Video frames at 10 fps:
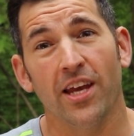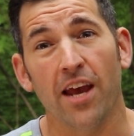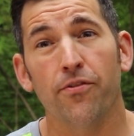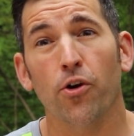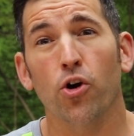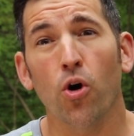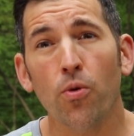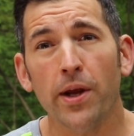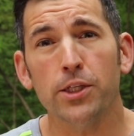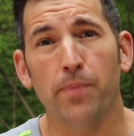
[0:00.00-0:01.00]
if your goal
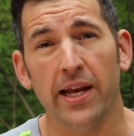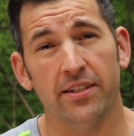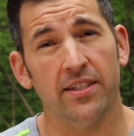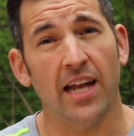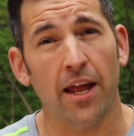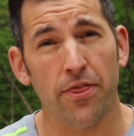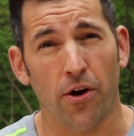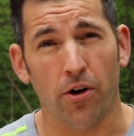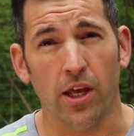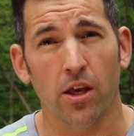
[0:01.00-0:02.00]
race pace is
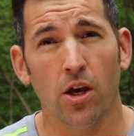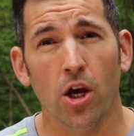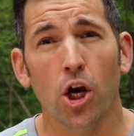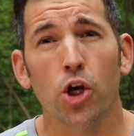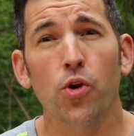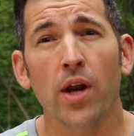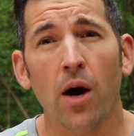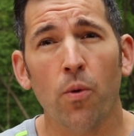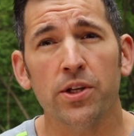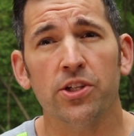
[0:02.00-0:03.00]
9:30, you do
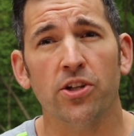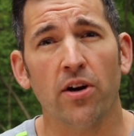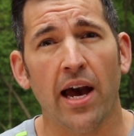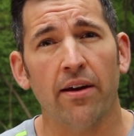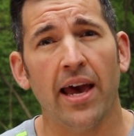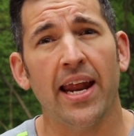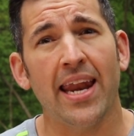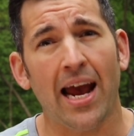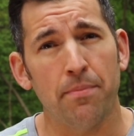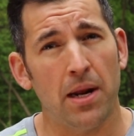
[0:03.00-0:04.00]
not want to start out at a
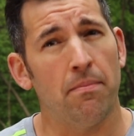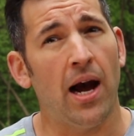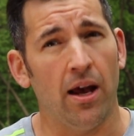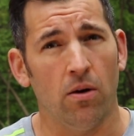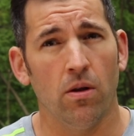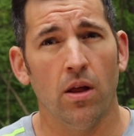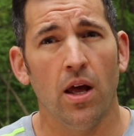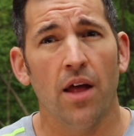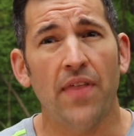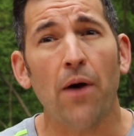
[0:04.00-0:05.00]
9-minute mile.
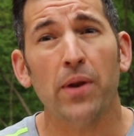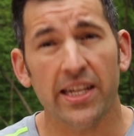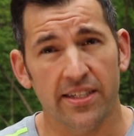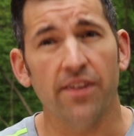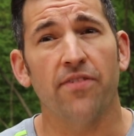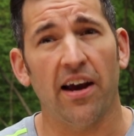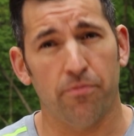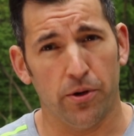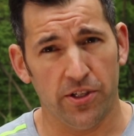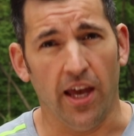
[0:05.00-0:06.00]
That would exceed
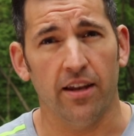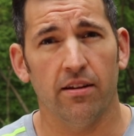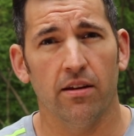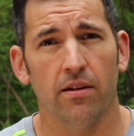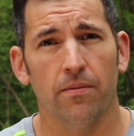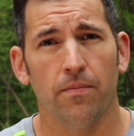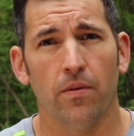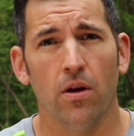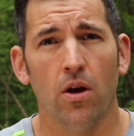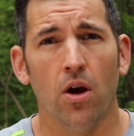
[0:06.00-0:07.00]
5%.
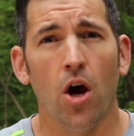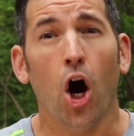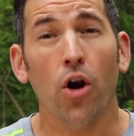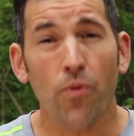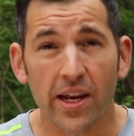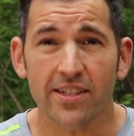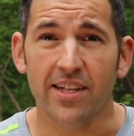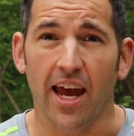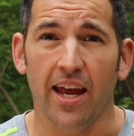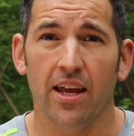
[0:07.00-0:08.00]
On race
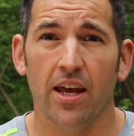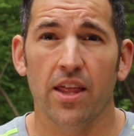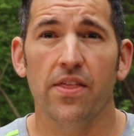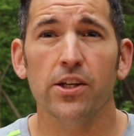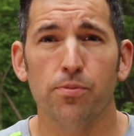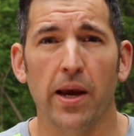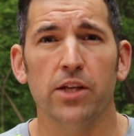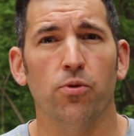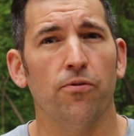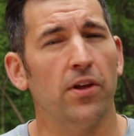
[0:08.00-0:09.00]
day, this
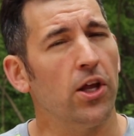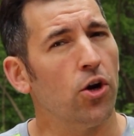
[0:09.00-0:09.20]
pace will feel